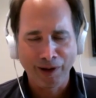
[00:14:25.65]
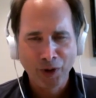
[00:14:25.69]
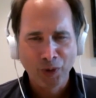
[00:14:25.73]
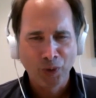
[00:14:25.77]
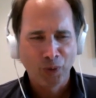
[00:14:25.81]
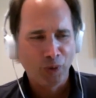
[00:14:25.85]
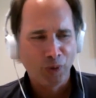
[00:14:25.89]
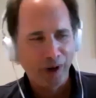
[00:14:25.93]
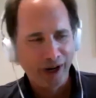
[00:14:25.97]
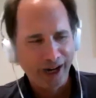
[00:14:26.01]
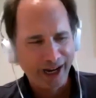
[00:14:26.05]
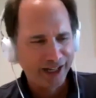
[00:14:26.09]

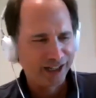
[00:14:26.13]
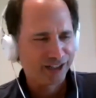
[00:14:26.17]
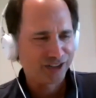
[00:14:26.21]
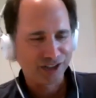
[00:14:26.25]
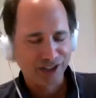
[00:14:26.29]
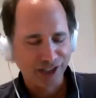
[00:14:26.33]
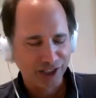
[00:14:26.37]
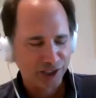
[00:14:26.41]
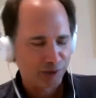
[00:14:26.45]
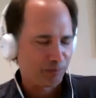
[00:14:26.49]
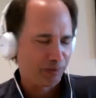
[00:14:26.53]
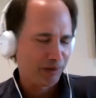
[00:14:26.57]
why does
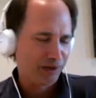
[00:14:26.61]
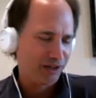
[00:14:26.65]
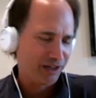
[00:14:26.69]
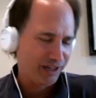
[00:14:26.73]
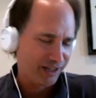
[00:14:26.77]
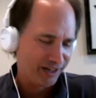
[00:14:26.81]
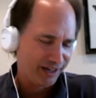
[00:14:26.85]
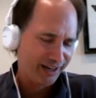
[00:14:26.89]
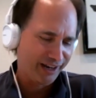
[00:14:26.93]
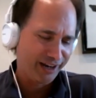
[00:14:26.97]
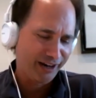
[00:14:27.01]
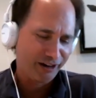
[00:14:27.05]
this
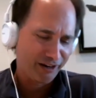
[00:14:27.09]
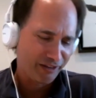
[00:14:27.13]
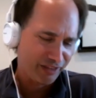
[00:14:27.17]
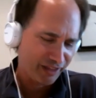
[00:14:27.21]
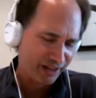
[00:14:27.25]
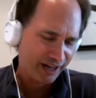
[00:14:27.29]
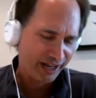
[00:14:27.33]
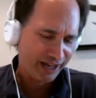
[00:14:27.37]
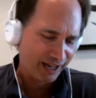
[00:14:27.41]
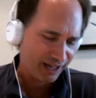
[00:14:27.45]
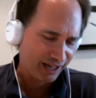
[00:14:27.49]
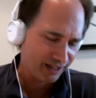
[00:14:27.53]
billionaire that
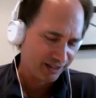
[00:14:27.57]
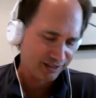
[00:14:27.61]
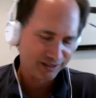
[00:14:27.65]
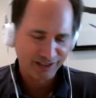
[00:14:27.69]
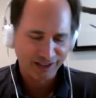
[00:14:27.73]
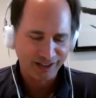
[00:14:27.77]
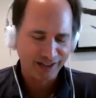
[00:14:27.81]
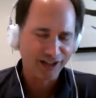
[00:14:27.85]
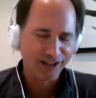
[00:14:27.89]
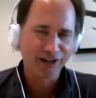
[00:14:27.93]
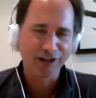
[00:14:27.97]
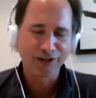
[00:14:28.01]
has,
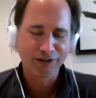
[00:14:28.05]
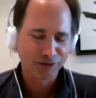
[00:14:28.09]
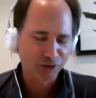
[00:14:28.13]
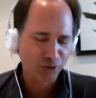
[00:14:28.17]
you know,